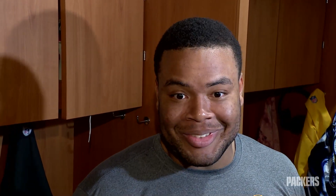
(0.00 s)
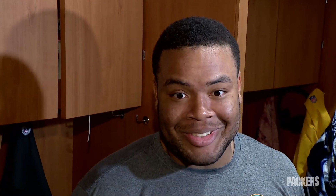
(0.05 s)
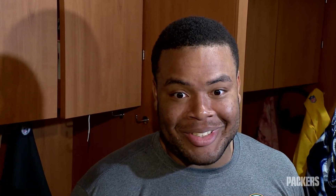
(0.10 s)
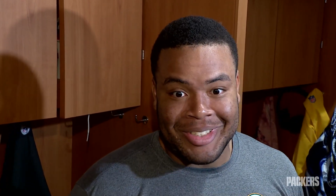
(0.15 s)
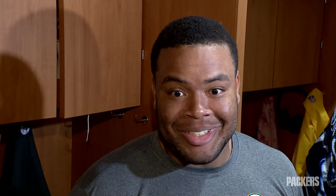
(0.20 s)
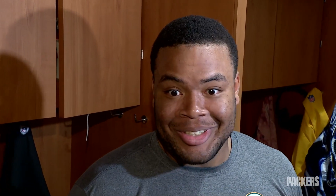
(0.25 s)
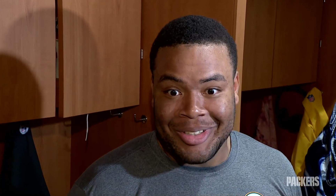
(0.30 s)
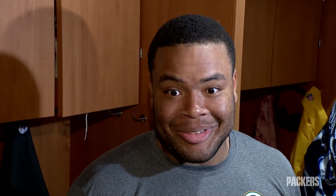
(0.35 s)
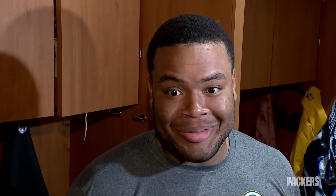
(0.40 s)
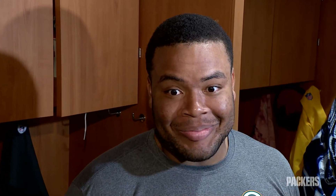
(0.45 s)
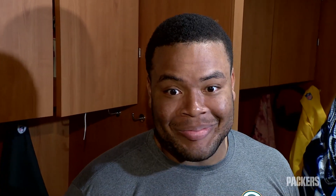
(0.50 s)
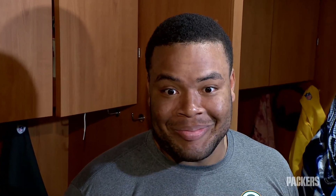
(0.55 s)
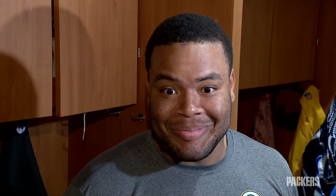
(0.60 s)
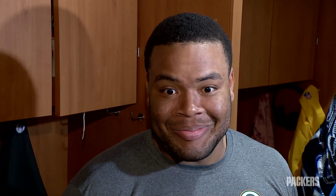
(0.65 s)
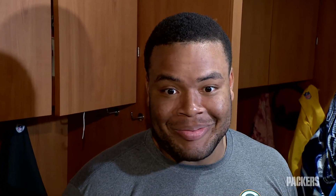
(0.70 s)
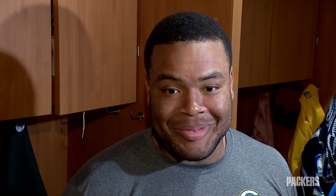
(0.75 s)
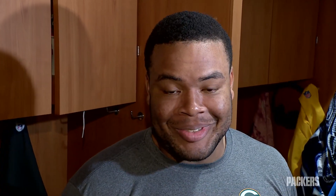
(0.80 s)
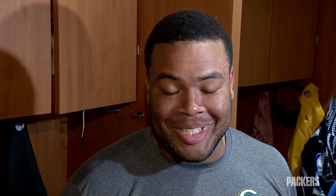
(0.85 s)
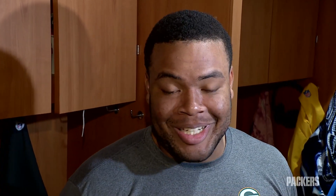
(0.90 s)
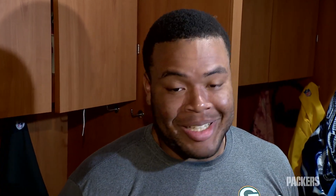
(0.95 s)
you know,
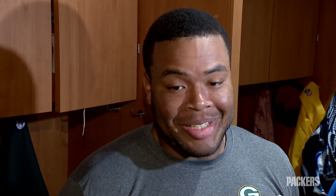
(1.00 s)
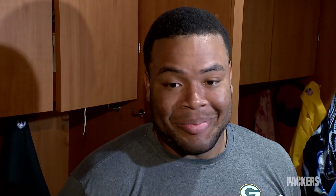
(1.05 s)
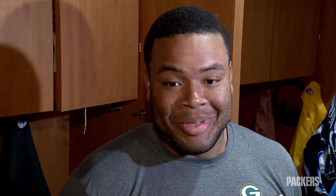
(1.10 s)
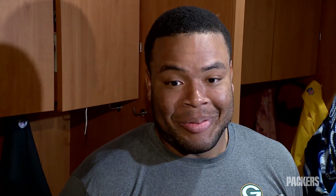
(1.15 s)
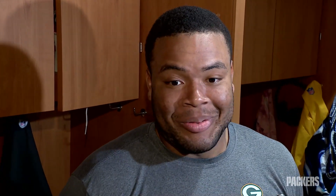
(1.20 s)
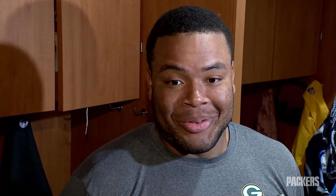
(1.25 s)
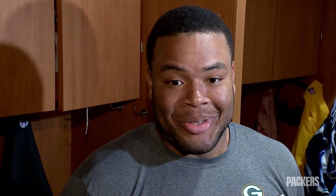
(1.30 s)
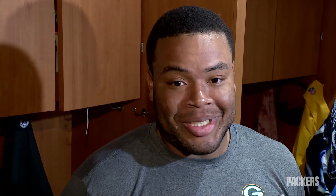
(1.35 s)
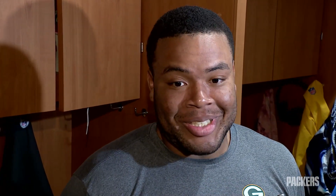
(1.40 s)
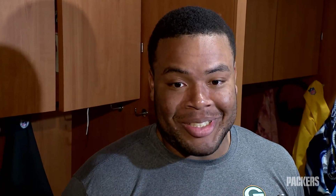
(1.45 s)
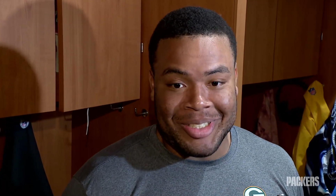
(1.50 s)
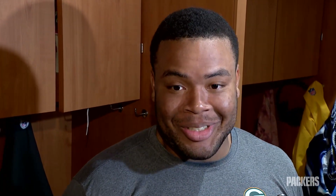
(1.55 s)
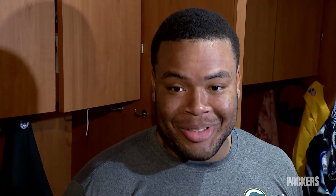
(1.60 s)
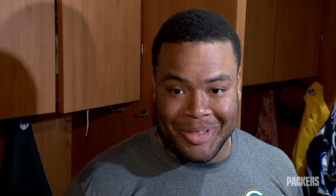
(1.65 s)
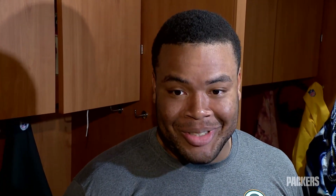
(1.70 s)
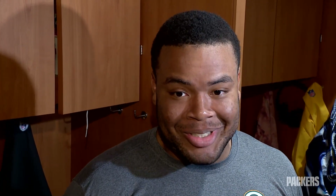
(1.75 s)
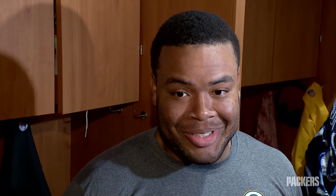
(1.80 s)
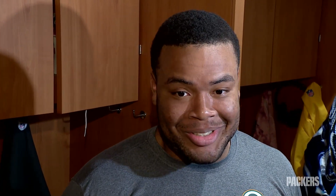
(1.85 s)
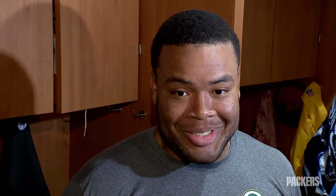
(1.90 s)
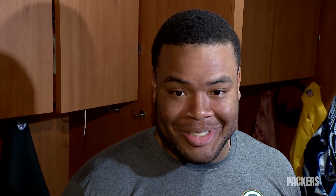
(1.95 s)
telling people what to
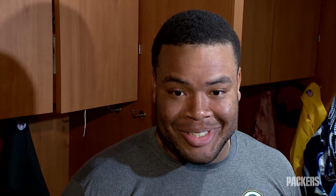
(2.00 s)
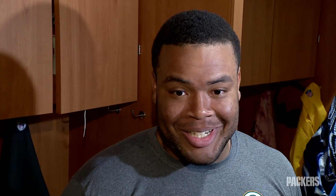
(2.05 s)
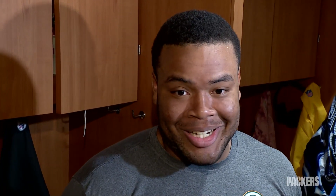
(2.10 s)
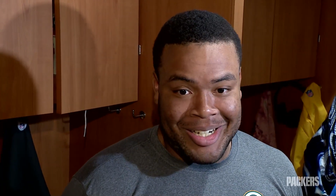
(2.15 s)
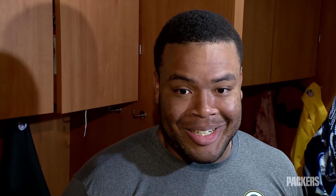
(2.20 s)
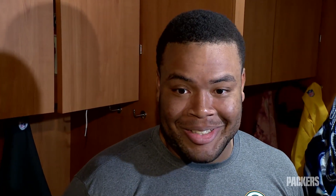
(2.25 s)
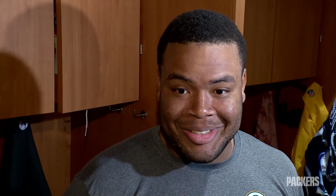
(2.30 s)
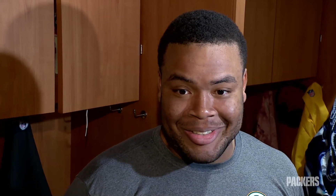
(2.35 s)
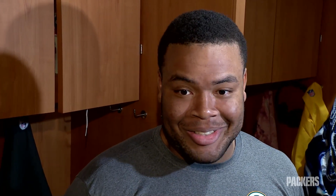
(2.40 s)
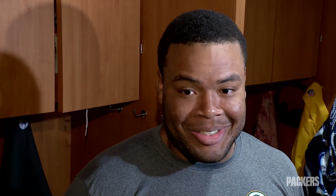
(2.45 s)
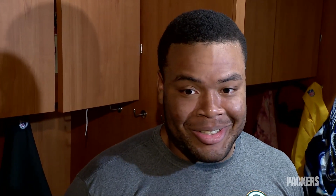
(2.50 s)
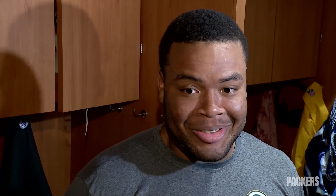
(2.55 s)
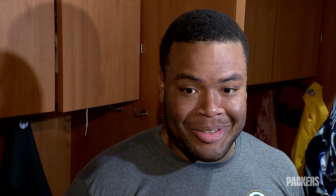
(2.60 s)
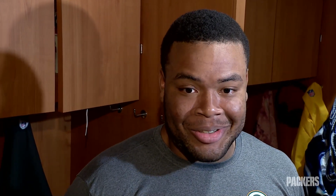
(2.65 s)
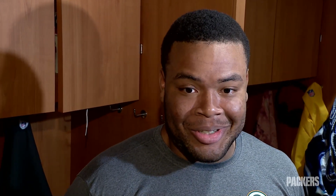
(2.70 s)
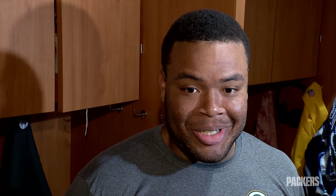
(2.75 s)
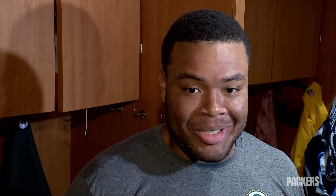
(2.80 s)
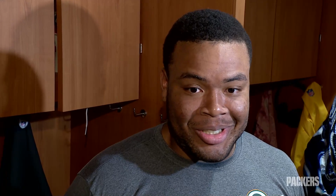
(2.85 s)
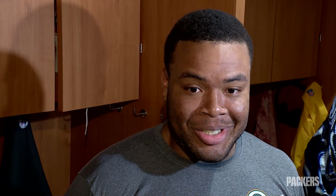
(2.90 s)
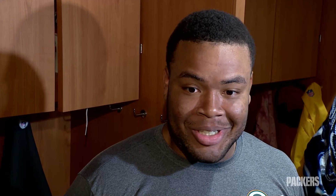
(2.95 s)
do, and you just got to, you know,
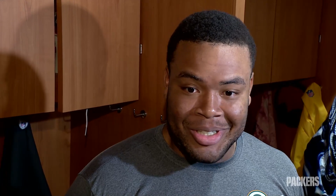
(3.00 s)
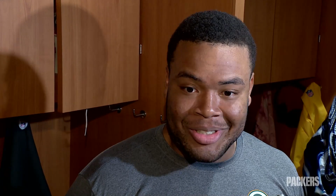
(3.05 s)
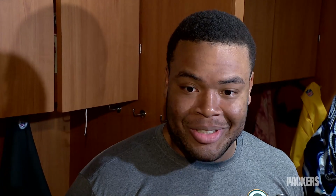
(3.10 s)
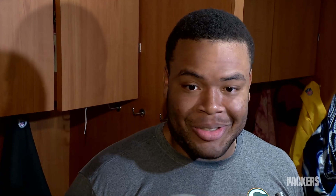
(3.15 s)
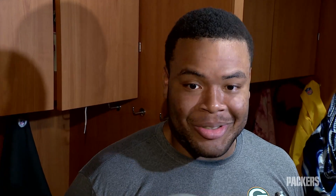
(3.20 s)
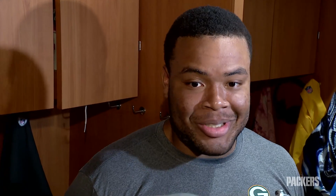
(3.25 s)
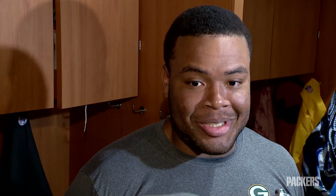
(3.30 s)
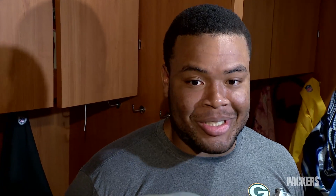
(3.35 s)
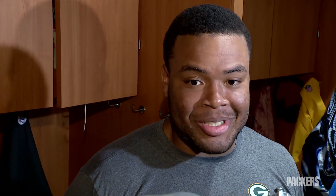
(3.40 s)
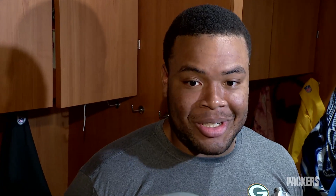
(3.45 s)
go out there and do it.